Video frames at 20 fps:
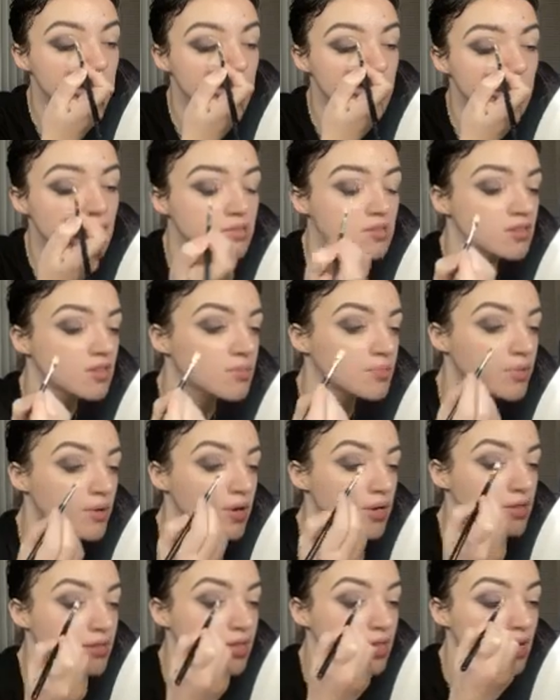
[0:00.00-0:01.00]
This is the
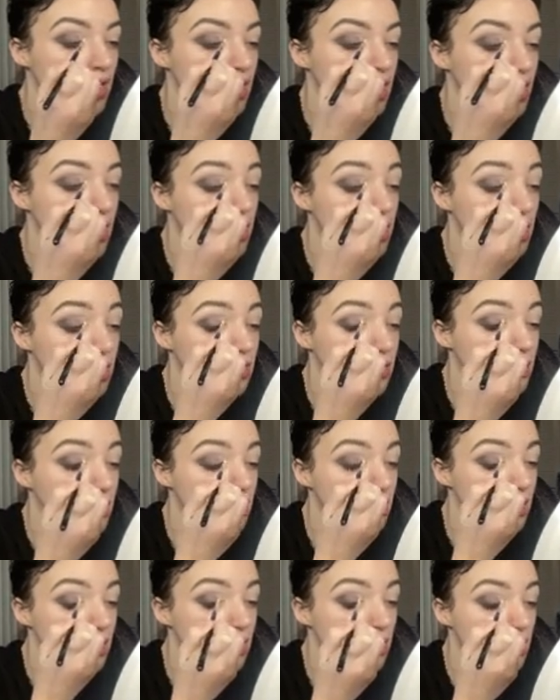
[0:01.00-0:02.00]
part that I couldn't
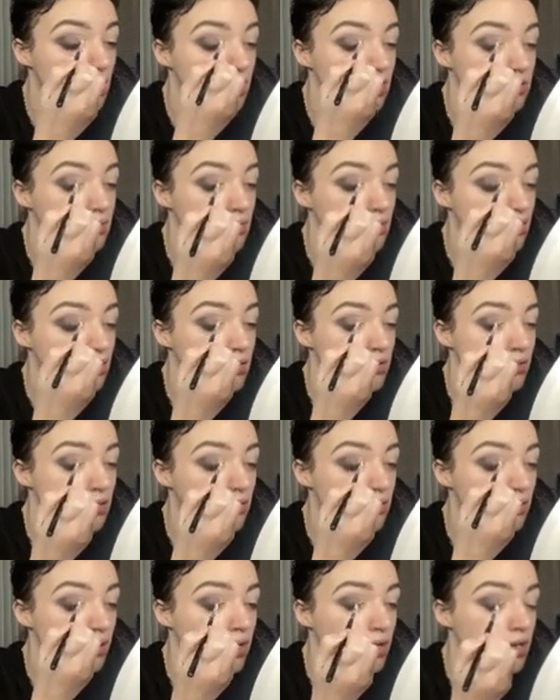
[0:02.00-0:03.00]
get to look
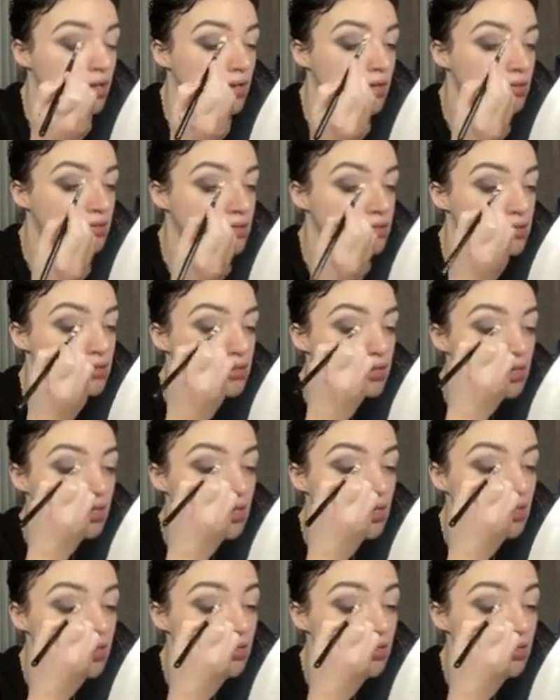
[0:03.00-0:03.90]
right yesterday.